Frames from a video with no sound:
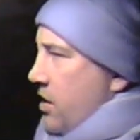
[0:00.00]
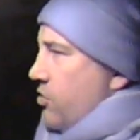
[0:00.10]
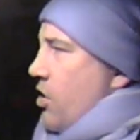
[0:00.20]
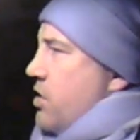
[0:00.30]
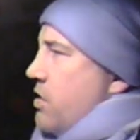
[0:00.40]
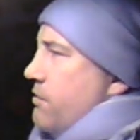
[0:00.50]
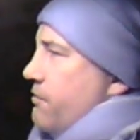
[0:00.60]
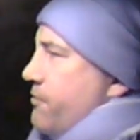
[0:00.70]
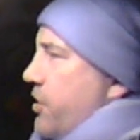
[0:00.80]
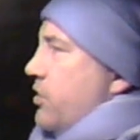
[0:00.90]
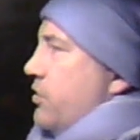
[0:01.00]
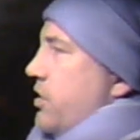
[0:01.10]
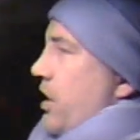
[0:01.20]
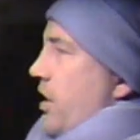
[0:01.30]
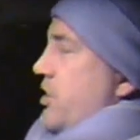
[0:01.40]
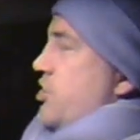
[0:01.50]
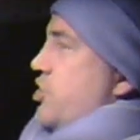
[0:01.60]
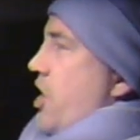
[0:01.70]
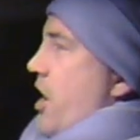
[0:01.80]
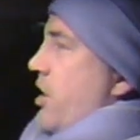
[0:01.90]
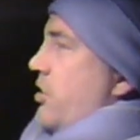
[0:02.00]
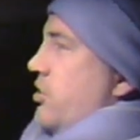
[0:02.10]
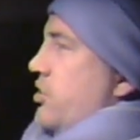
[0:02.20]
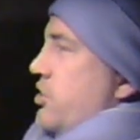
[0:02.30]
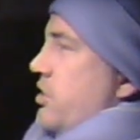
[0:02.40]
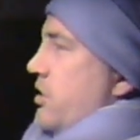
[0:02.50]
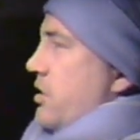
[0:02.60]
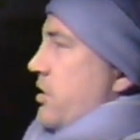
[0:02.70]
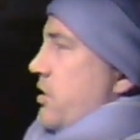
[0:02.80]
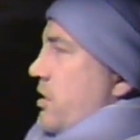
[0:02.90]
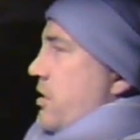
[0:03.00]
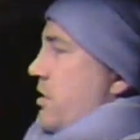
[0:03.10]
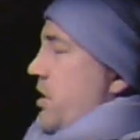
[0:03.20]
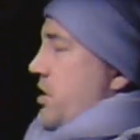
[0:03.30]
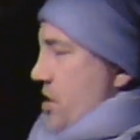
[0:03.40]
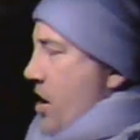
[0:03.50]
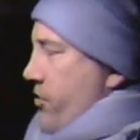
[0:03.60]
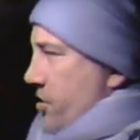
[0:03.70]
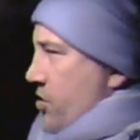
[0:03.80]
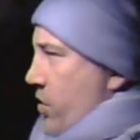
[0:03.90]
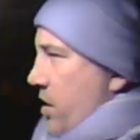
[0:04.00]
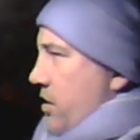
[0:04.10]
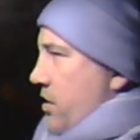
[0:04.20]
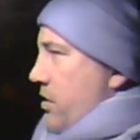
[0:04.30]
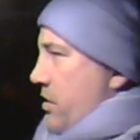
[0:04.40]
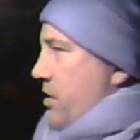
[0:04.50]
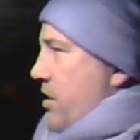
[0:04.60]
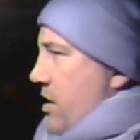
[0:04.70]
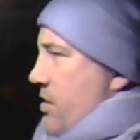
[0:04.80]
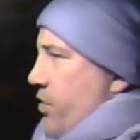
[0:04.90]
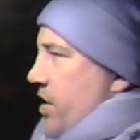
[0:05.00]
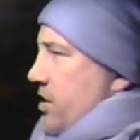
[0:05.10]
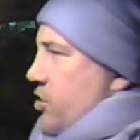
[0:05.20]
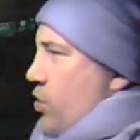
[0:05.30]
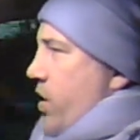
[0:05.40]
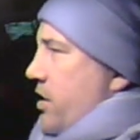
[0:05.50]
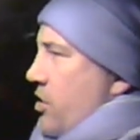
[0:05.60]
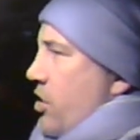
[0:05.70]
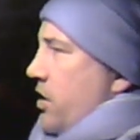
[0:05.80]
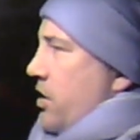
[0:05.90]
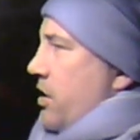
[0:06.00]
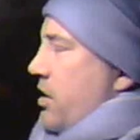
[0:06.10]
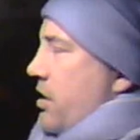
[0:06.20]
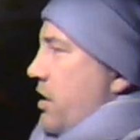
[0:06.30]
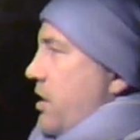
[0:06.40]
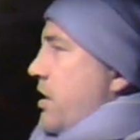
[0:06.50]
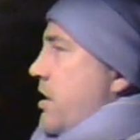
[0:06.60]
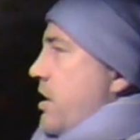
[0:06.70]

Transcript: and you don't even feel the gears change. This car is quick, but it's quick not in a